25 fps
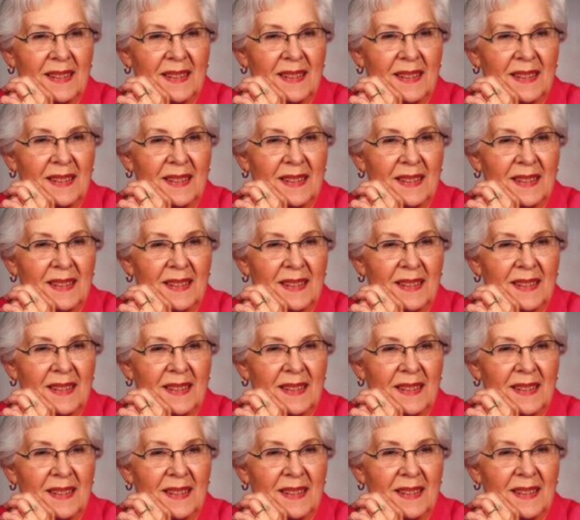
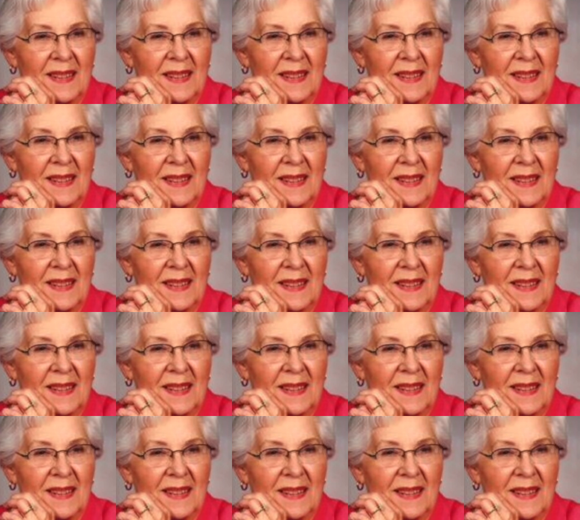
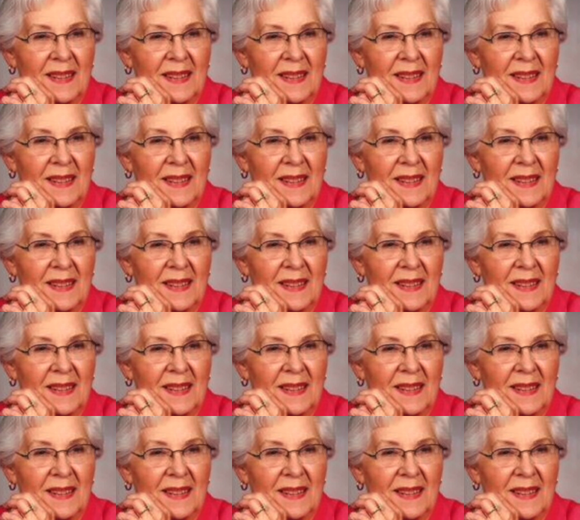
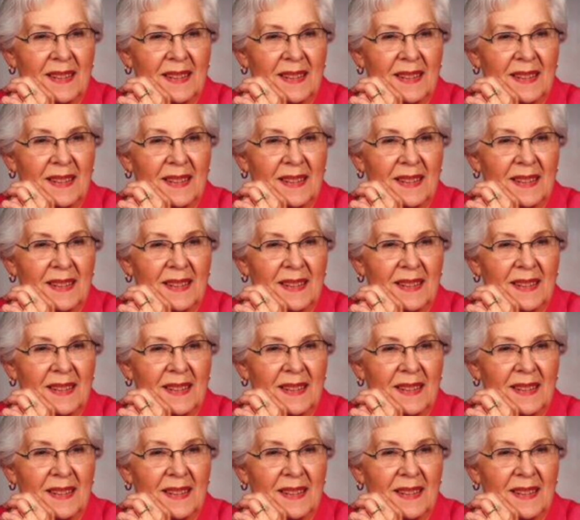
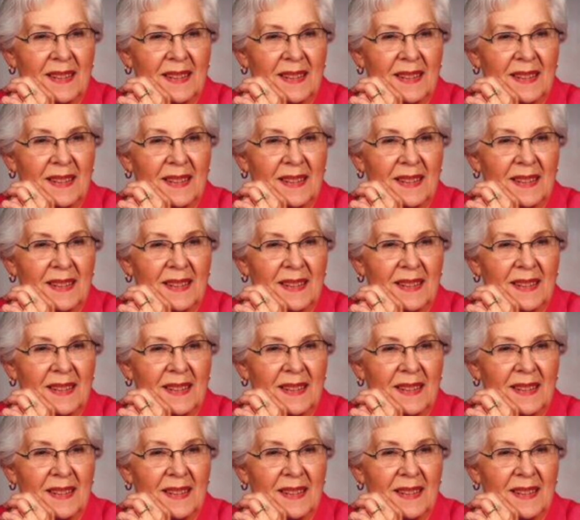
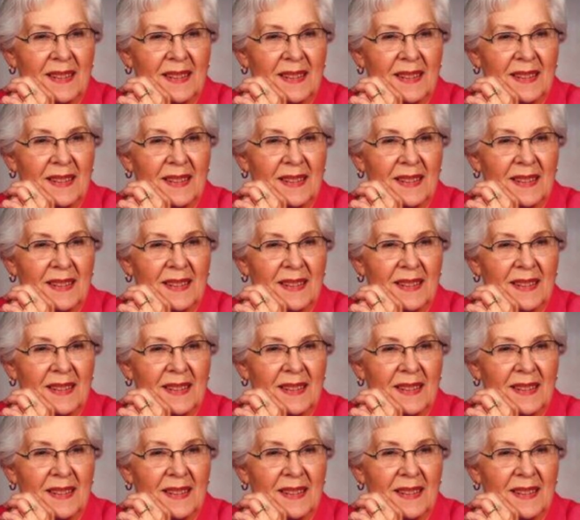Nothing is said.